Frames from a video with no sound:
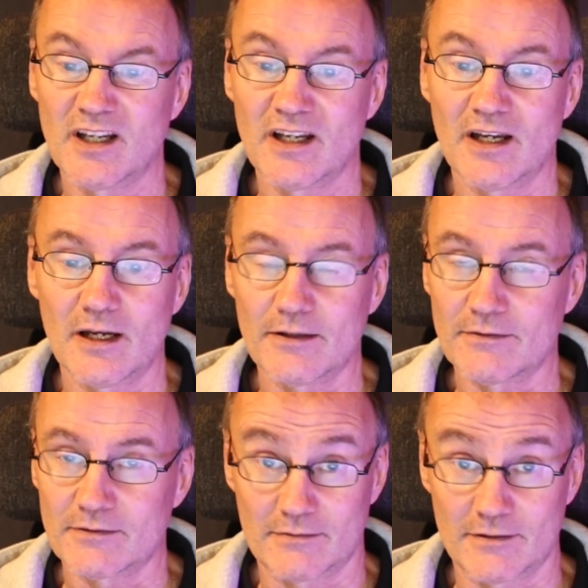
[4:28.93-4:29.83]
and
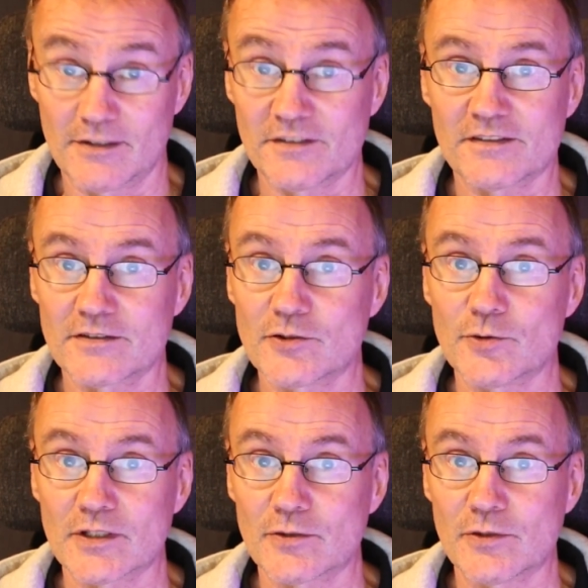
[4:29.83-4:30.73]
this to
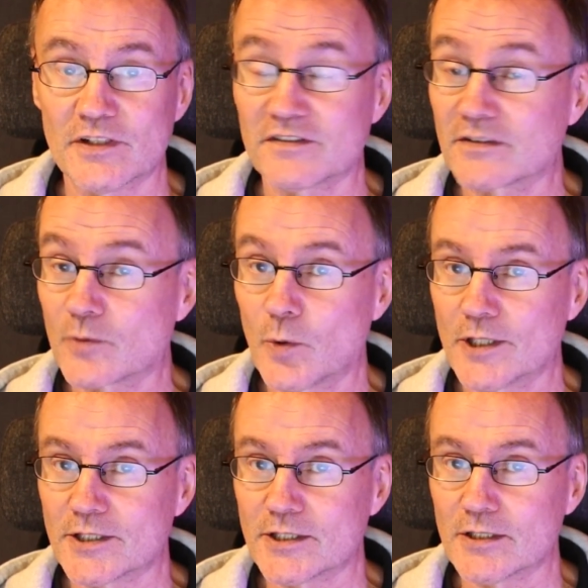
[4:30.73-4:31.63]
increase
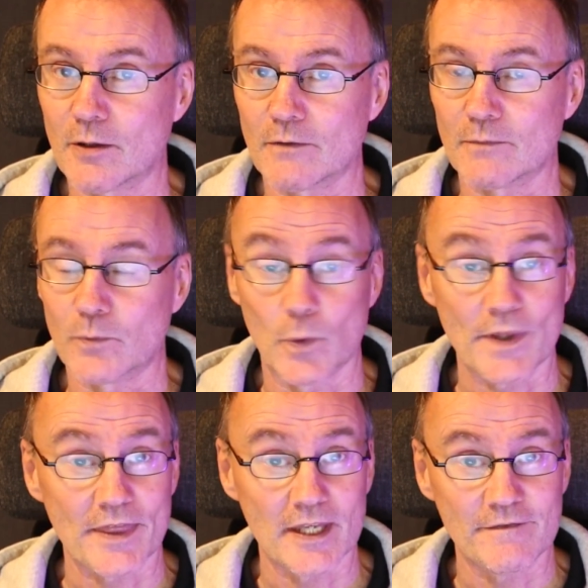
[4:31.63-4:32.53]
quality of what
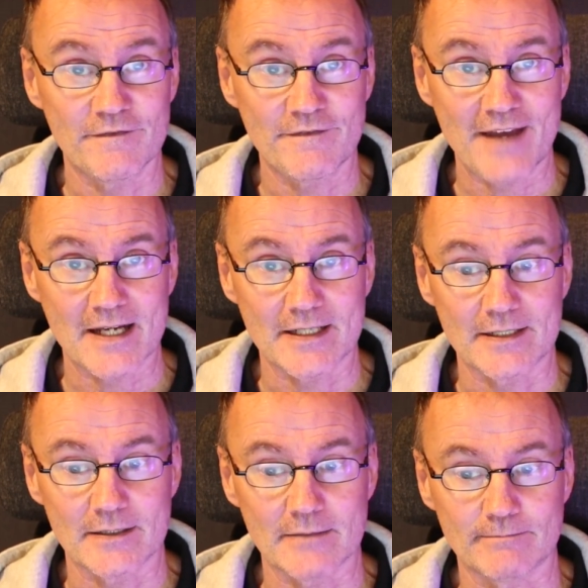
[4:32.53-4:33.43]
they find.